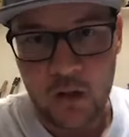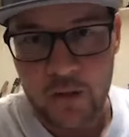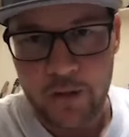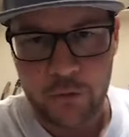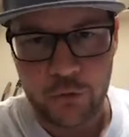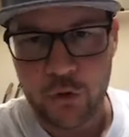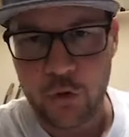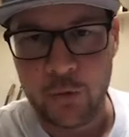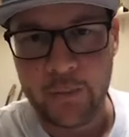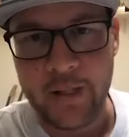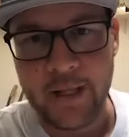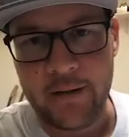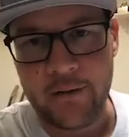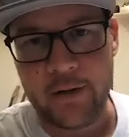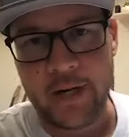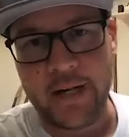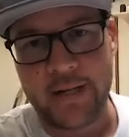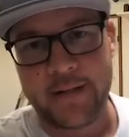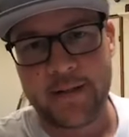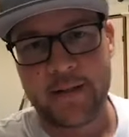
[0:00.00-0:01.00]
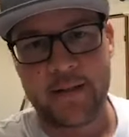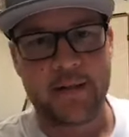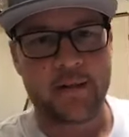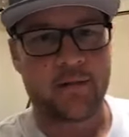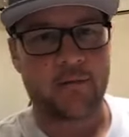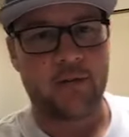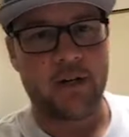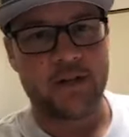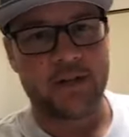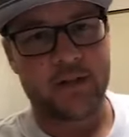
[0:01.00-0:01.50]
are too many races,
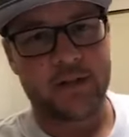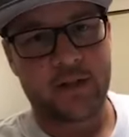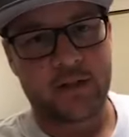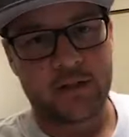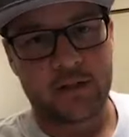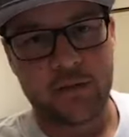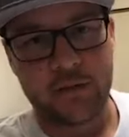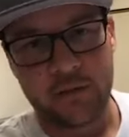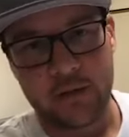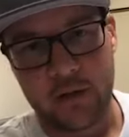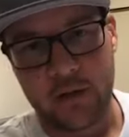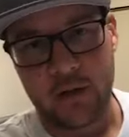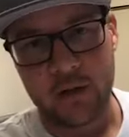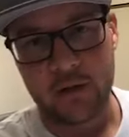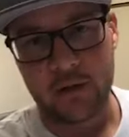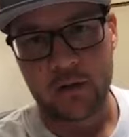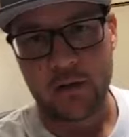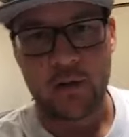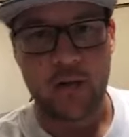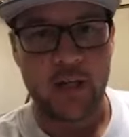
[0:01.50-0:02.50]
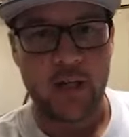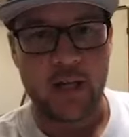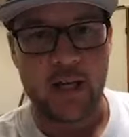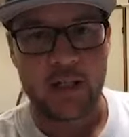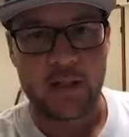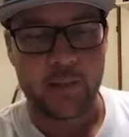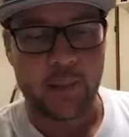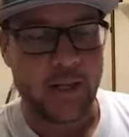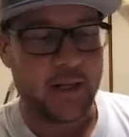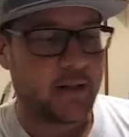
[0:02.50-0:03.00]
the races are too long,
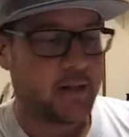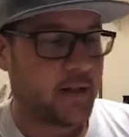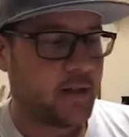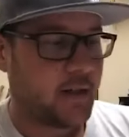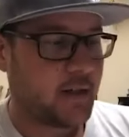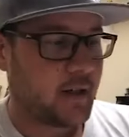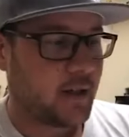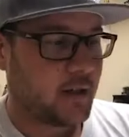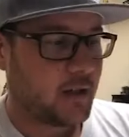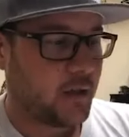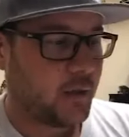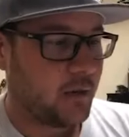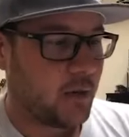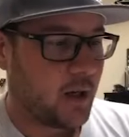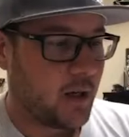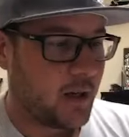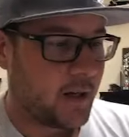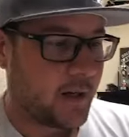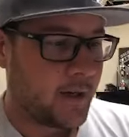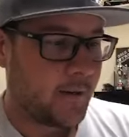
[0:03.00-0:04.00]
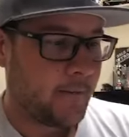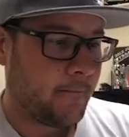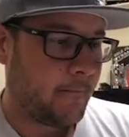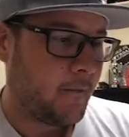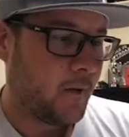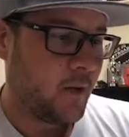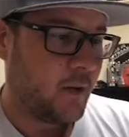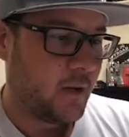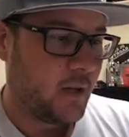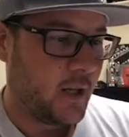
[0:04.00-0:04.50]
expenses are too high,
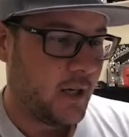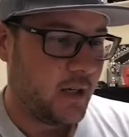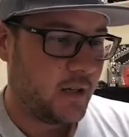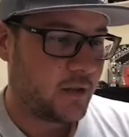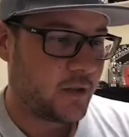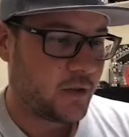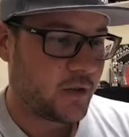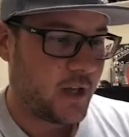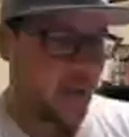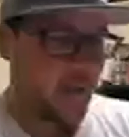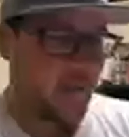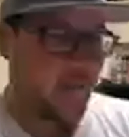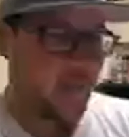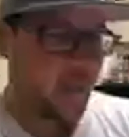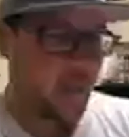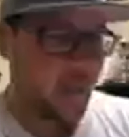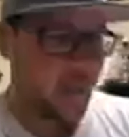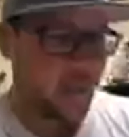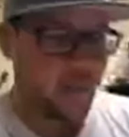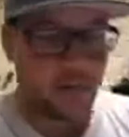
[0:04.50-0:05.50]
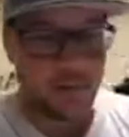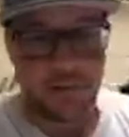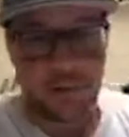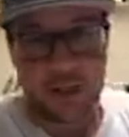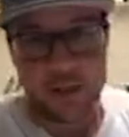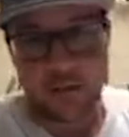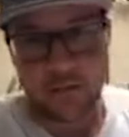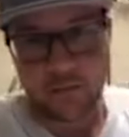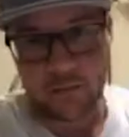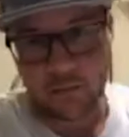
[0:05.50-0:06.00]
they need to save money.
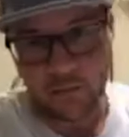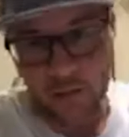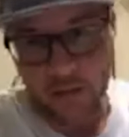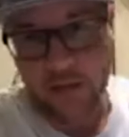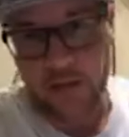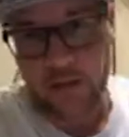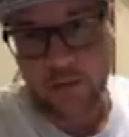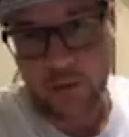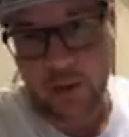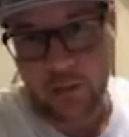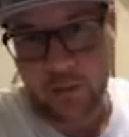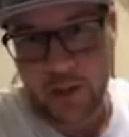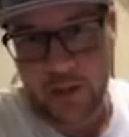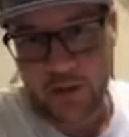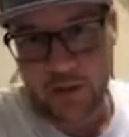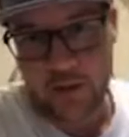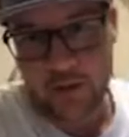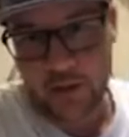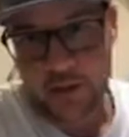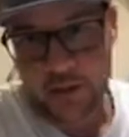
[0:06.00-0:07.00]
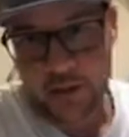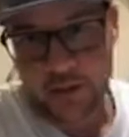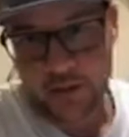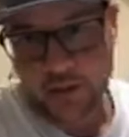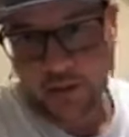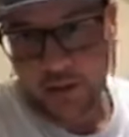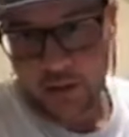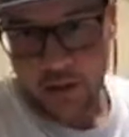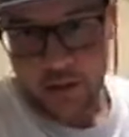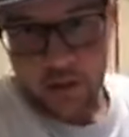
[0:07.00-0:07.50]
Well, this is one way to do it.
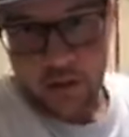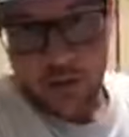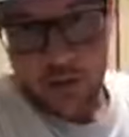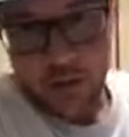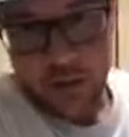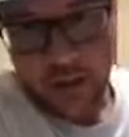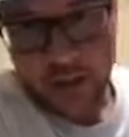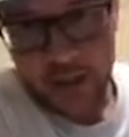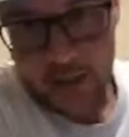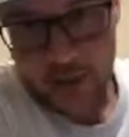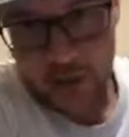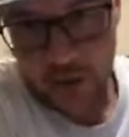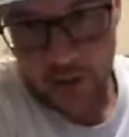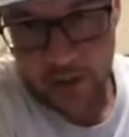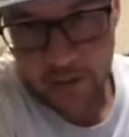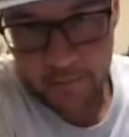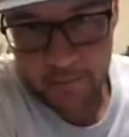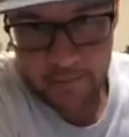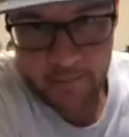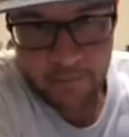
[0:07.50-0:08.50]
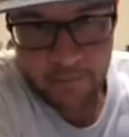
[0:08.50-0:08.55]
You can actually,